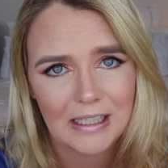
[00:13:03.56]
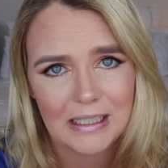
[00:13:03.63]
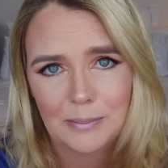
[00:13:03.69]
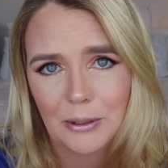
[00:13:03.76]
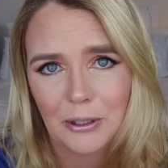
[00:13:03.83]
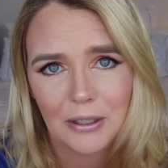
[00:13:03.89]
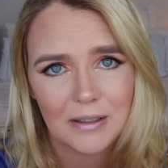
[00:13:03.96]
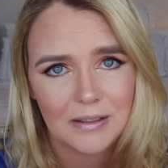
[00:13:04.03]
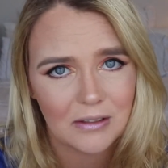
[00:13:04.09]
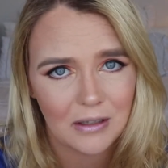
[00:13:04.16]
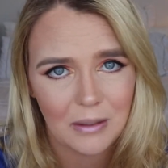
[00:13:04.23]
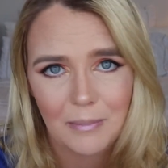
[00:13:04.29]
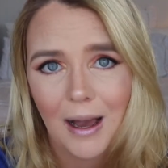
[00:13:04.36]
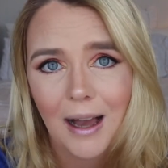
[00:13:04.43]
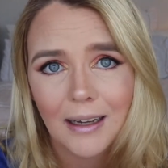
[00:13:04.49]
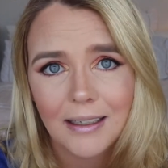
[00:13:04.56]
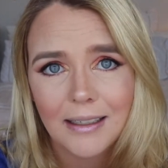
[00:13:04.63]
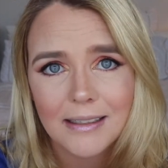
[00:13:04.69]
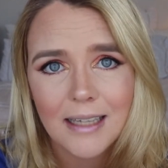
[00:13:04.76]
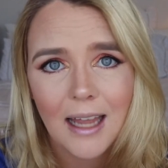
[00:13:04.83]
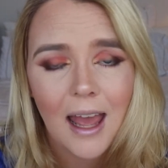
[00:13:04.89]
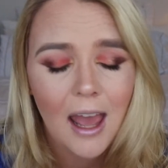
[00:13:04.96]
experienced on the
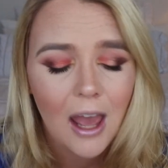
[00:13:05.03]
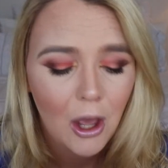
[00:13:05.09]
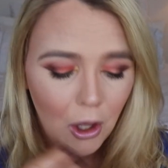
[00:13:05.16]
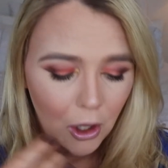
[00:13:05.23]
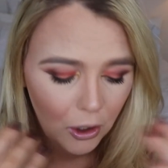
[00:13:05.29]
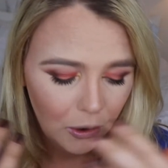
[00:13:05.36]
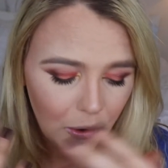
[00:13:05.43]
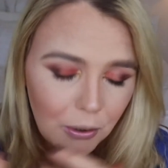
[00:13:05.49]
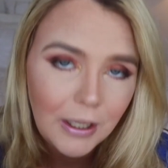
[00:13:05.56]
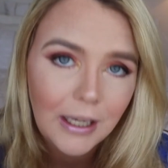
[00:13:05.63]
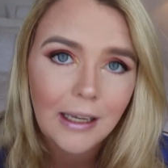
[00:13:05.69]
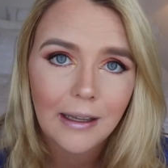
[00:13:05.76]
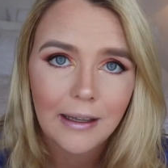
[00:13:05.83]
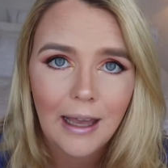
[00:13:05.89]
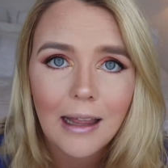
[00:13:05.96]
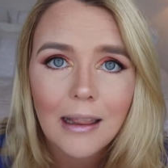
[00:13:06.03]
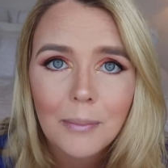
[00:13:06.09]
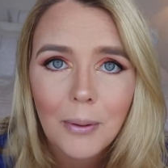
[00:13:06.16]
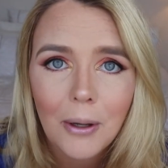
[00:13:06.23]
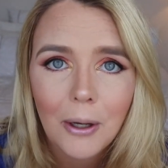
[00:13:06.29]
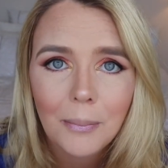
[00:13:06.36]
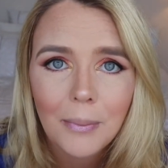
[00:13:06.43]
market. Looking at
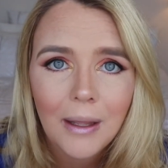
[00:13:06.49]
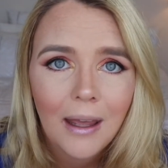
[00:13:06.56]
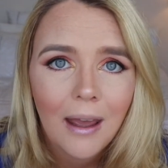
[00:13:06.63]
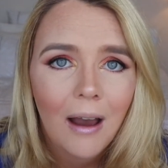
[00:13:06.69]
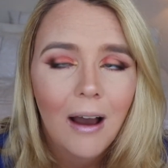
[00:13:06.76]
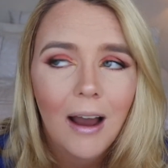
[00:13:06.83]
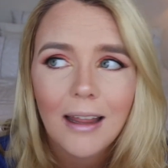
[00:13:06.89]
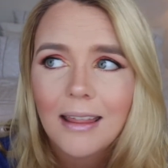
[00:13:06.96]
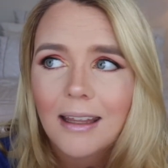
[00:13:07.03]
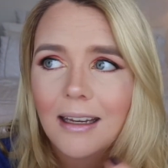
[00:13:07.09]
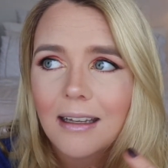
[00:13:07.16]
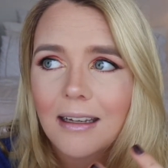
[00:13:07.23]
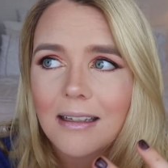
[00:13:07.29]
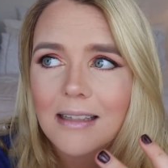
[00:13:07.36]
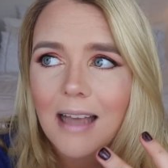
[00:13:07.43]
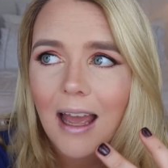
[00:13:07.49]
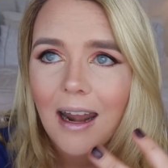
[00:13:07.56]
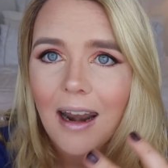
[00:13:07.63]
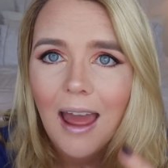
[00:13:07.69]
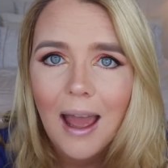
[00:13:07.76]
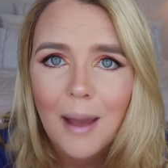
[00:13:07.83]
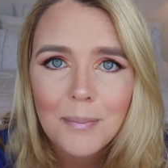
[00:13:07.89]
Colourpop, I think it is
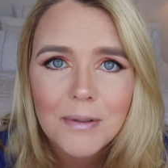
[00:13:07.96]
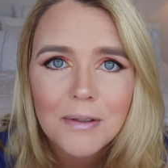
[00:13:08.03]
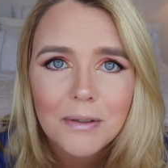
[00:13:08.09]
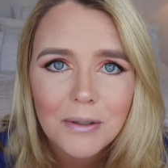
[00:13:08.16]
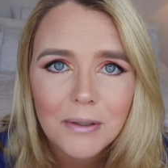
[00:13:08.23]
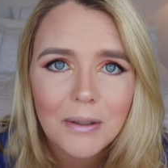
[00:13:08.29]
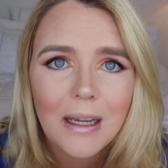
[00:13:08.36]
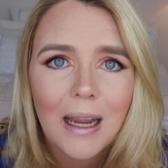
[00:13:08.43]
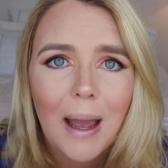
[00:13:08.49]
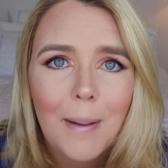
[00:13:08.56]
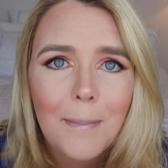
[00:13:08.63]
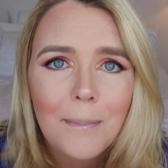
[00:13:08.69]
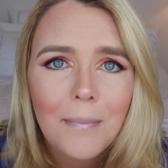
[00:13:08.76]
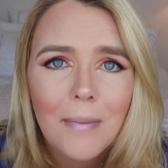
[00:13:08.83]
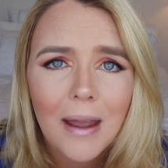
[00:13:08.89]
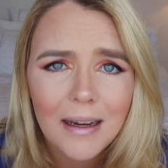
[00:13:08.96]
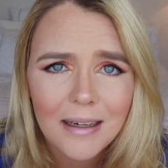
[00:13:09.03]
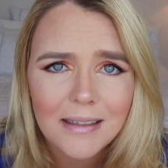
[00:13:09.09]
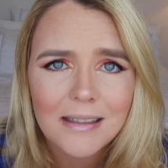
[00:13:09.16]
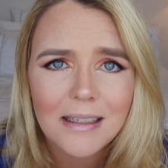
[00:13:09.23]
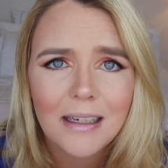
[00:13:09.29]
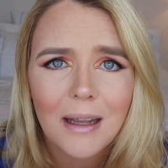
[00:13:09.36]
an absolutely
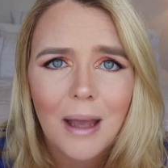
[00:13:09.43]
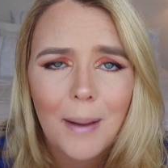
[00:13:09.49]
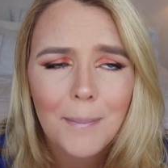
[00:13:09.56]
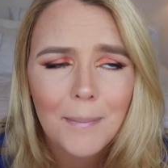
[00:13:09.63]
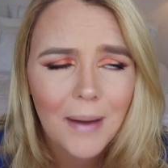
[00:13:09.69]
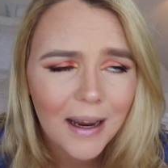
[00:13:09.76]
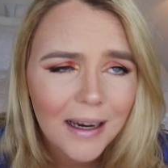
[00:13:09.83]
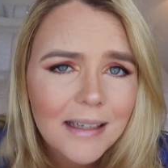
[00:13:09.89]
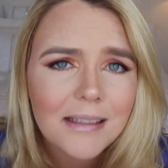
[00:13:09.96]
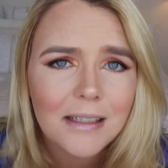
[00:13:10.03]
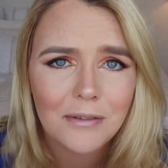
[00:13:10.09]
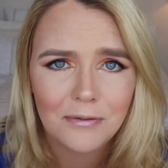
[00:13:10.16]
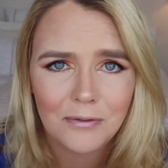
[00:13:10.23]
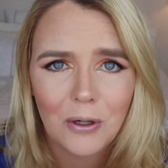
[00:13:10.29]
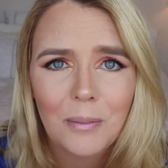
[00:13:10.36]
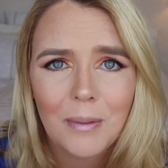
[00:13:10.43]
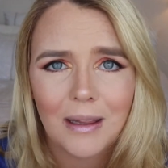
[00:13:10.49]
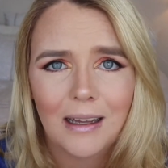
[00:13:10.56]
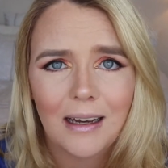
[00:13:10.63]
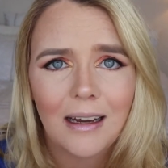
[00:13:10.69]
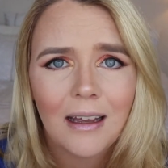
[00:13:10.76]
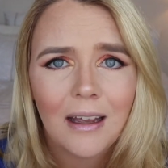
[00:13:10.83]
amazing, amazing
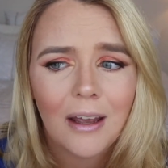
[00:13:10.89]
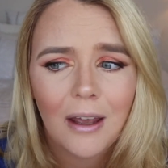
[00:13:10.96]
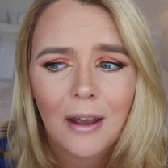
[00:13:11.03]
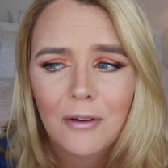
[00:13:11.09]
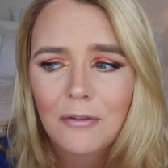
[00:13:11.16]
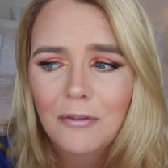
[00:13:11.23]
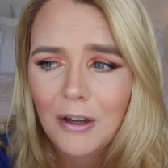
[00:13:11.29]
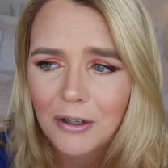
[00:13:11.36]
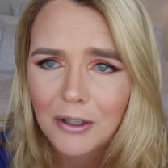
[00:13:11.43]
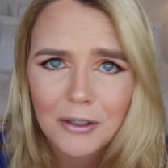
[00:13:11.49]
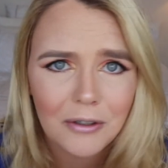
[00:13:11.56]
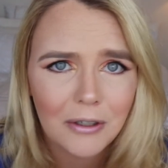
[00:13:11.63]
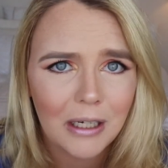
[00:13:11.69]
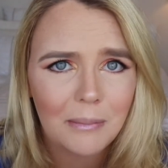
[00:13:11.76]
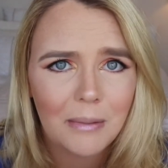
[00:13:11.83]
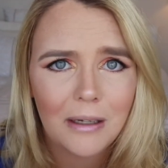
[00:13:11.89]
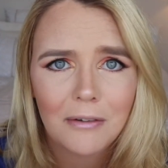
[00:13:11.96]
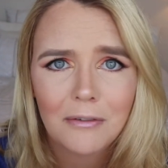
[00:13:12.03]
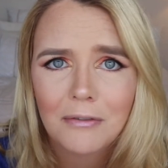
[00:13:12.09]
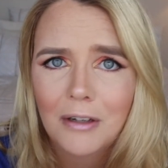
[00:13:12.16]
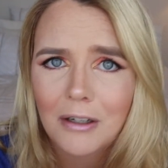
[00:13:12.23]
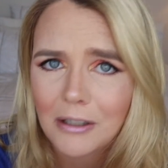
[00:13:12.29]
formula. Very creamy,
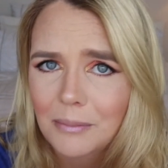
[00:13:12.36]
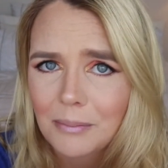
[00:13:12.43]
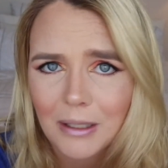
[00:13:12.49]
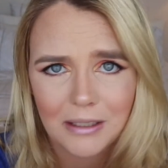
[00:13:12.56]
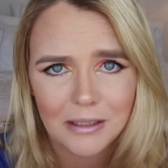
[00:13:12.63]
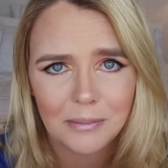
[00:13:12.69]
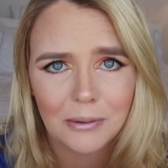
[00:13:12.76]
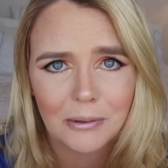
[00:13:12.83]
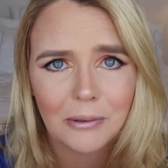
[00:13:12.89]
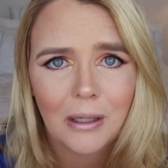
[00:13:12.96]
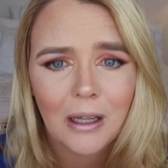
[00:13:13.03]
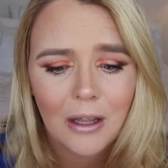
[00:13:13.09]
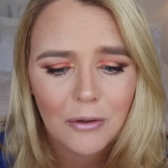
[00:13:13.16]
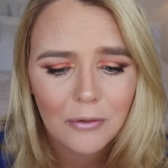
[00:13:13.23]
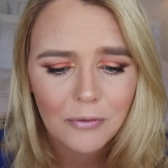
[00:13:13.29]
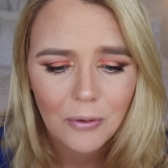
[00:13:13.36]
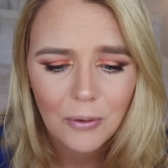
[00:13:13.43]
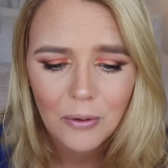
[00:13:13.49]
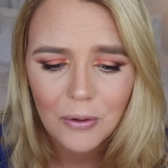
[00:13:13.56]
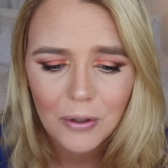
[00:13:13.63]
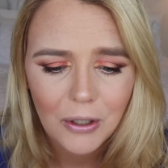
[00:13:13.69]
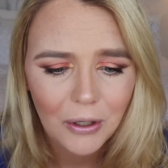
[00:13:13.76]
very blendable
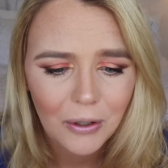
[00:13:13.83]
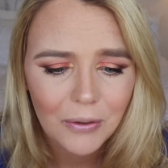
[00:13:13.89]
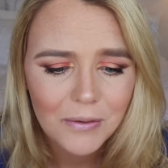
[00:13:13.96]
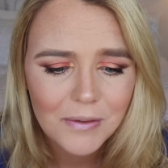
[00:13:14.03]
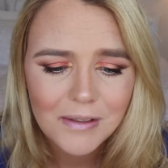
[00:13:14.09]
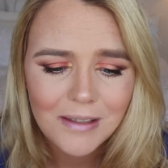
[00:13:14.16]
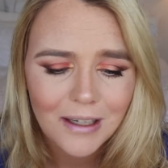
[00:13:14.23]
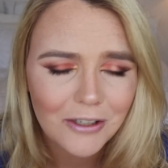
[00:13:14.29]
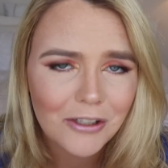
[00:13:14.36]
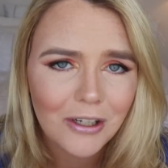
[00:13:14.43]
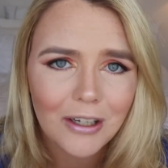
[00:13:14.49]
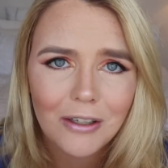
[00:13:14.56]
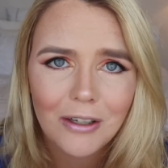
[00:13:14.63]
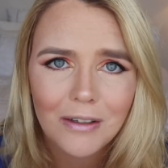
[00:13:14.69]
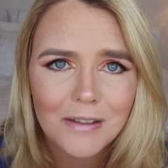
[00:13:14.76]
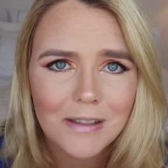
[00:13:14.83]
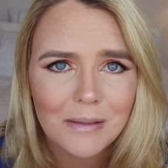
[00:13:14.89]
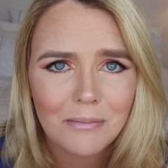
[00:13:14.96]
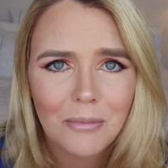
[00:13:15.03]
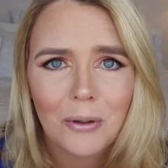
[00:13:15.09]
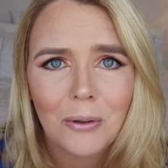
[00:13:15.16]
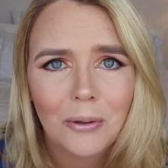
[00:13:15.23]
for, you know, such a, a
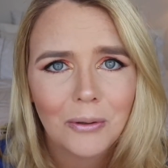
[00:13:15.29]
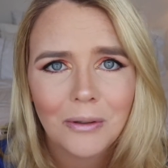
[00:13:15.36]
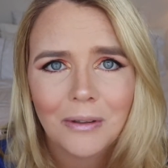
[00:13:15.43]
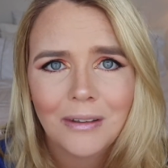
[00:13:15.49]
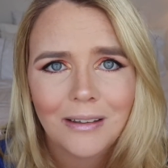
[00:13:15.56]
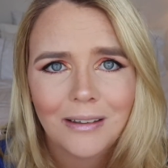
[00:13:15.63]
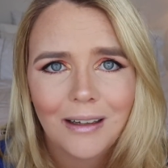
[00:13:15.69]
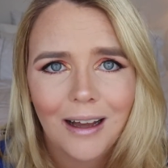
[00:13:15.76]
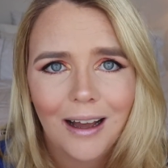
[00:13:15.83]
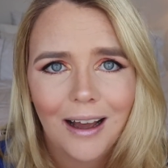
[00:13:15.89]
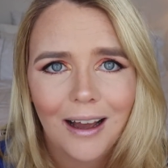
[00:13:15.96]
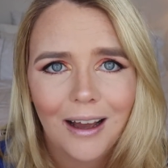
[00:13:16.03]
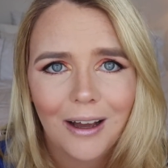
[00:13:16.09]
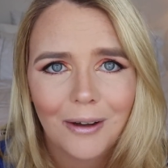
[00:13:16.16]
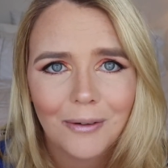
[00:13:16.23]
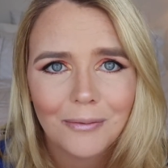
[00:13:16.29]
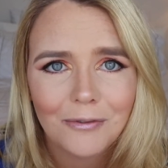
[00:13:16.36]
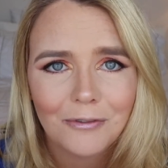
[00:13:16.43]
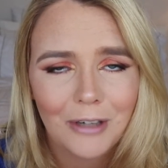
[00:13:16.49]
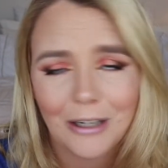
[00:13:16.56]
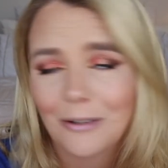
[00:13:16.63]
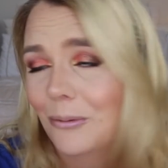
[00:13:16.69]
small uh,
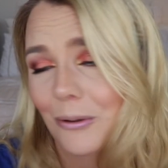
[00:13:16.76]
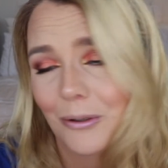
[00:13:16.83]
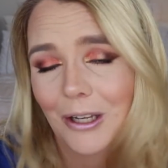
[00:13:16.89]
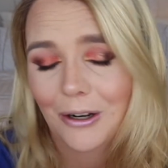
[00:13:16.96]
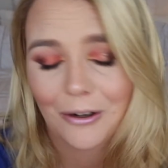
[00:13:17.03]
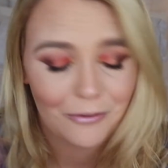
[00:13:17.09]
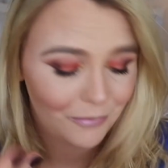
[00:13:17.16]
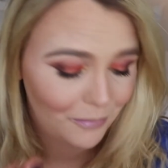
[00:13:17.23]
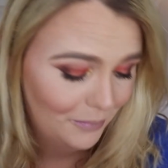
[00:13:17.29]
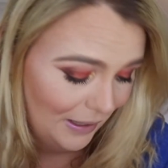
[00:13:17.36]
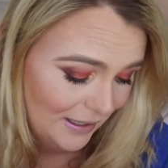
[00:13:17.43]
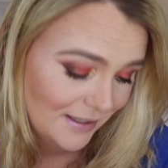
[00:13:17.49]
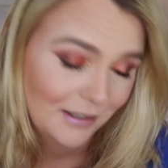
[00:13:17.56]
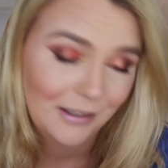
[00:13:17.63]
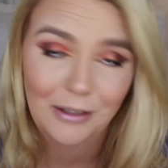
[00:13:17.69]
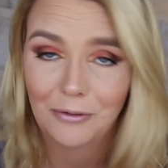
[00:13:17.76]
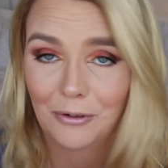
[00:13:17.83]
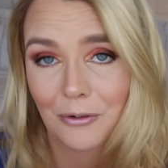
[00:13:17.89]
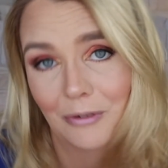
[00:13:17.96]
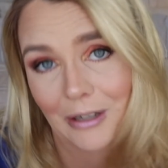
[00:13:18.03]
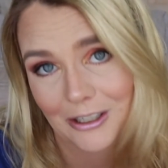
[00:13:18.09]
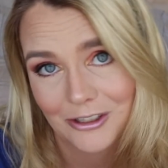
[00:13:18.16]
well, you know, basically
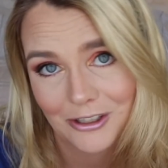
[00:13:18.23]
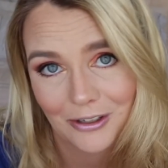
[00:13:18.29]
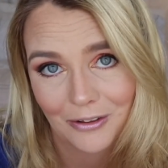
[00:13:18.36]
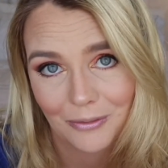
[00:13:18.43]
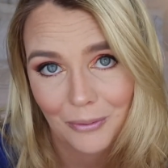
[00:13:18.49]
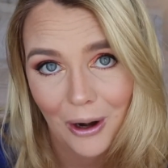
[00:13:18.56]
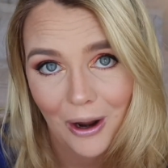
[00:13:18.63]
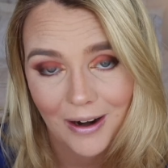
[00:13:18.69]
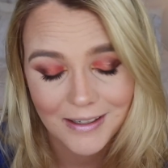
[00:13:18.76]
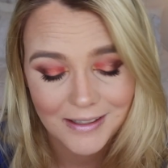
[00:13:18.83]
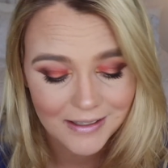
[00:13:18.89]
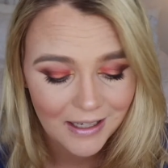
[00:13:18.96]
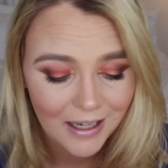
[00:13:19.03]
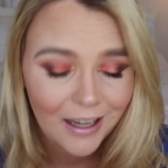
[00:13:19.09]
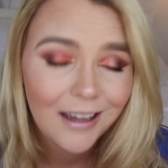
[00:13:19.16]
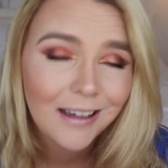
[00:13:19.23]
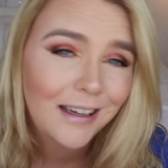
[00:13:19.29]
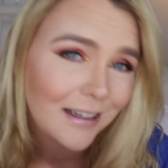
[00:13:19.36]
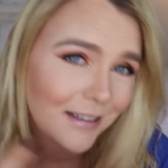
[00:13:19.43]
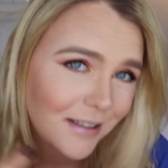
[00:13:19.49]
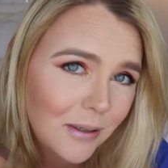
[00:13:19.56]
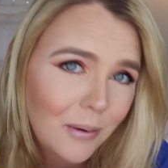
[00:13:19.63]
for a fraction of the price.
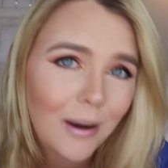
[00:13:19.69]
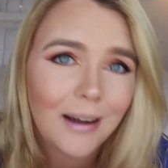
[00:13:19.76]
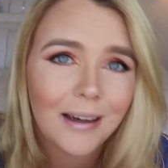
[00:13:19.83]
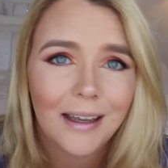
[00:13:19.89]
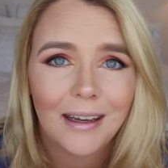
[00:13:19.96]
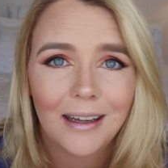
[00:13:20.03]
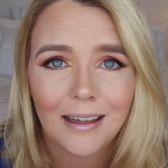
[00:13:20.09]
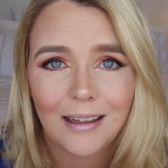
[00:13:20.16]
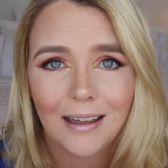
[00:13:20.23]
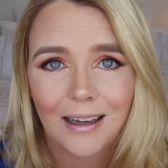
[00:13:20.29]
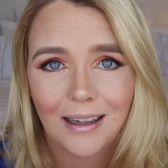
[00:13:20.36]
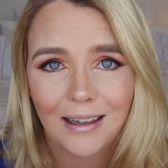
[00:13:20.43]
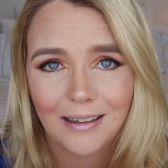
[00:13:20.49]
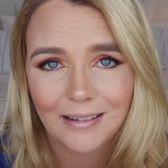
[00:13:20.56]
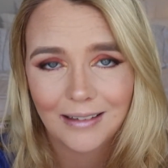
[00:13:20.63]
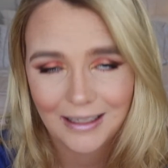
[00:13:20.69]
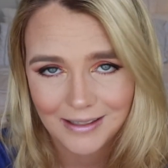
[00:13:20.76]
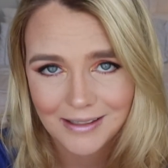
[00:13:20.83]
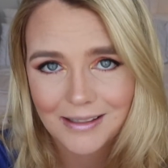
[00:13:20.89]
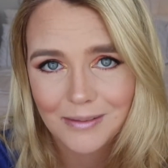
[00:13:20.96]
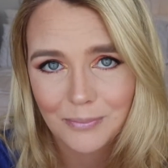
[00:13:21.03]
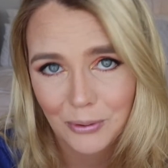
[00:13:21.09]
Yes, you are getting uh,
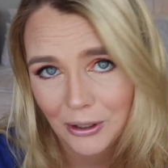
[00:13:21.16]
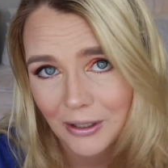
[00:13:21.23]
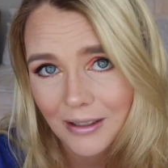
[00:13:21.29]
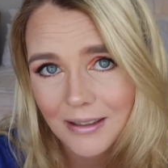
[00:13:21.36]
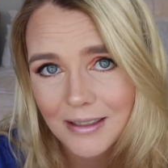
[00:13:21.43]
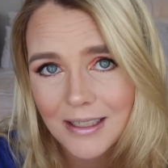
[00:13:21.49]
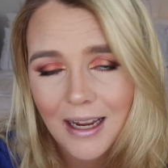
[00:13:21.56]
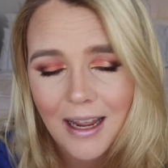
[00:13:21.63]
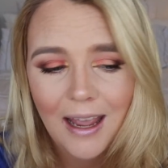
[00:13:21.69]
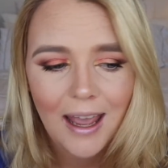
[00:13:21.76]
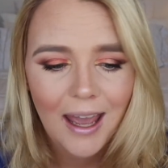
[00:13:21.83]
less product.